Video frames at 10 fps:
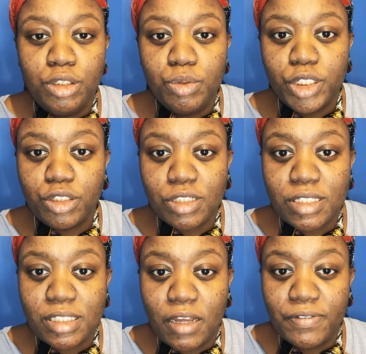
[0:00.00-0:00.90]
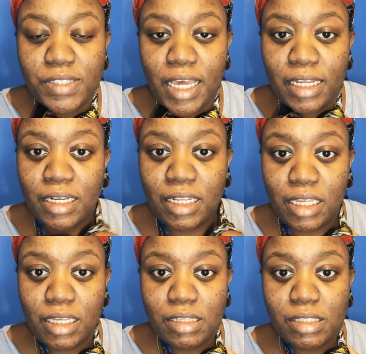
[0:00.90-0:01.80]
Do it yourself
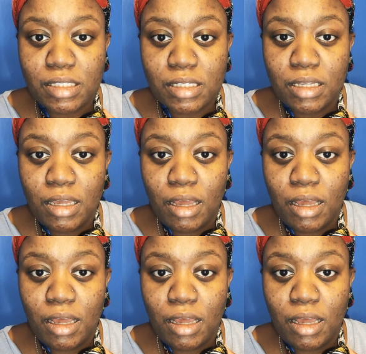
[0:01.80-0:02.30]
techniques.